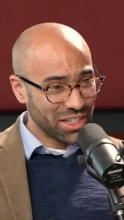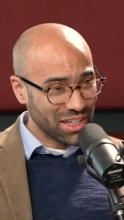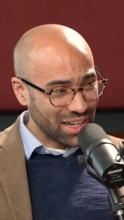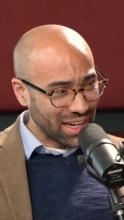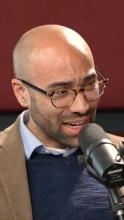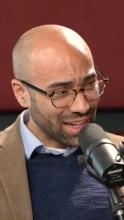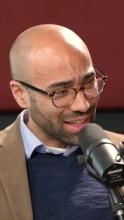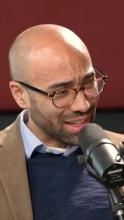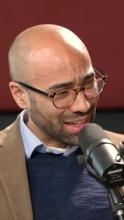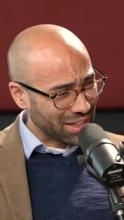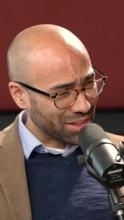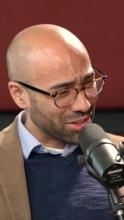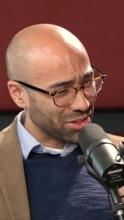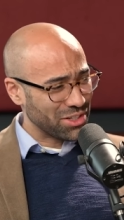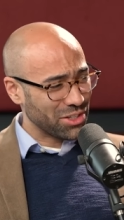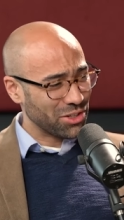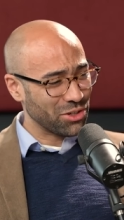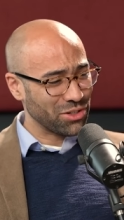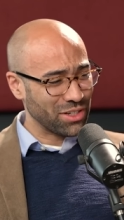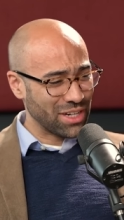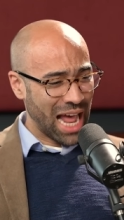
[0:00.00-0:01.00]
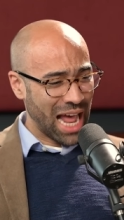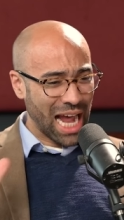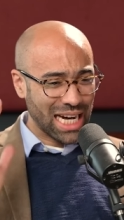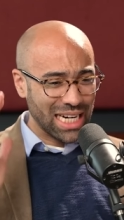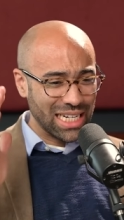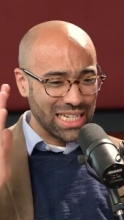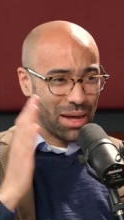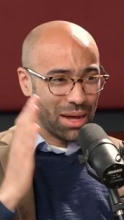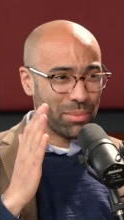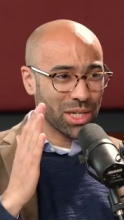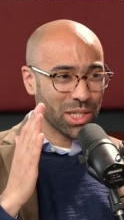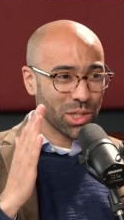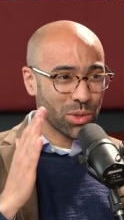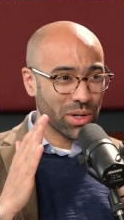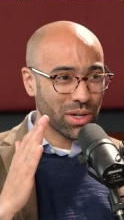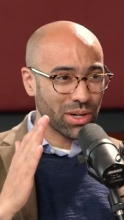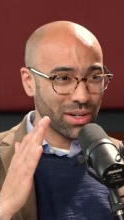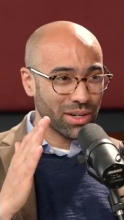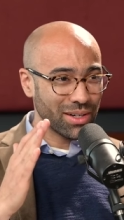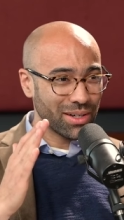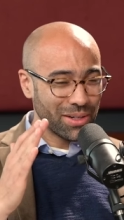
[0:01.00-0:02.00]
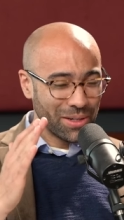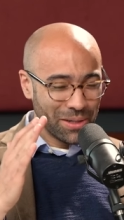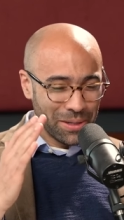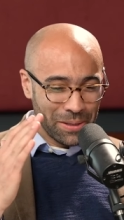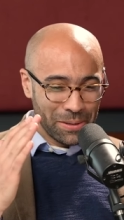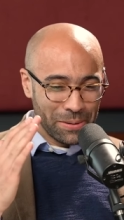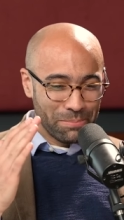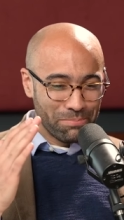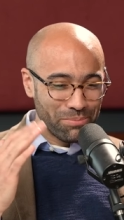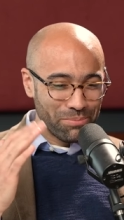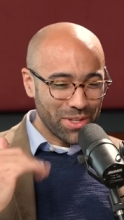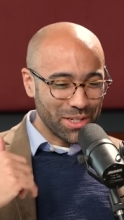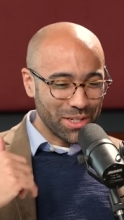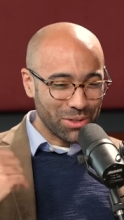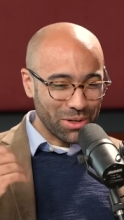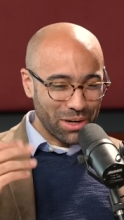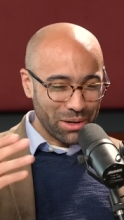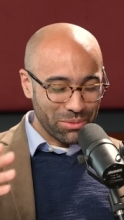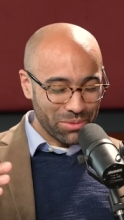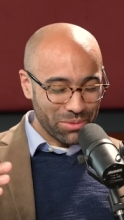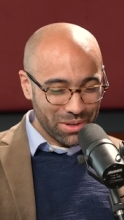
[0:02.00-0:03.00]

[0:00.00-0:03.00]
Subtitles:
to get, like, there's an academic Twitter. And so I,